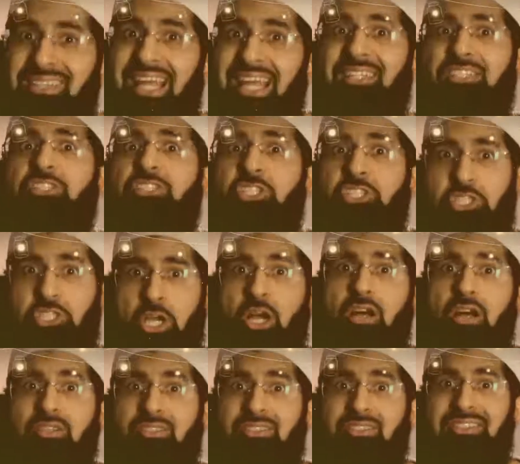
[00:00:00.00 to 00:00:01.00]
That's the
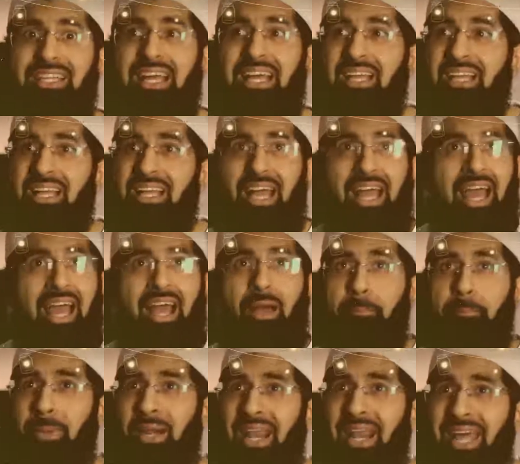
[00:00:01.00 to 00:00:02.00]
chance that
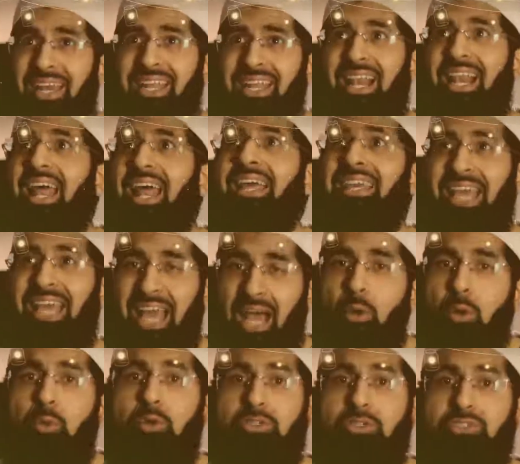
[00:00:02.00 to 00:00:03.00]
a planet like
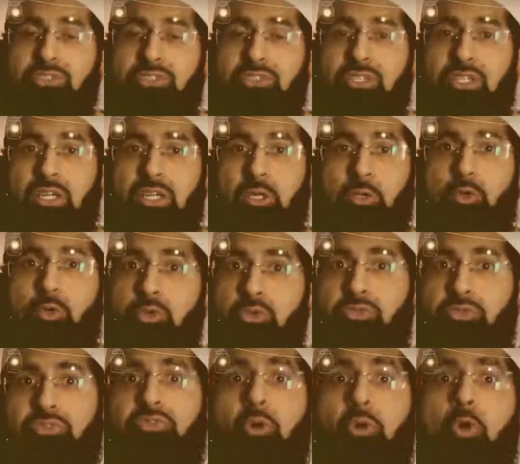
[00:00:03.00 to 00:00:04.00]
ours
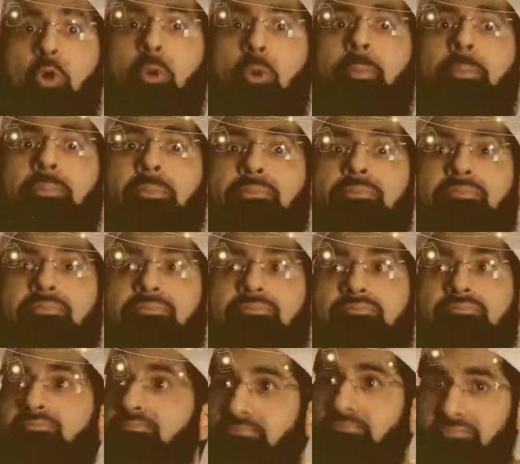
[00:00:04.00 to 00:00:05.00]
could form
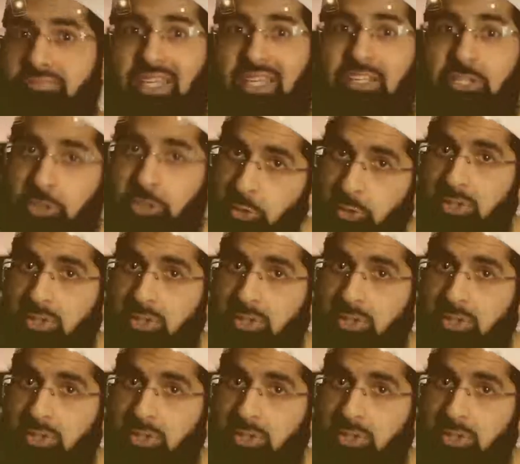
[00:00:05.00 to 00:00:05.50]
in the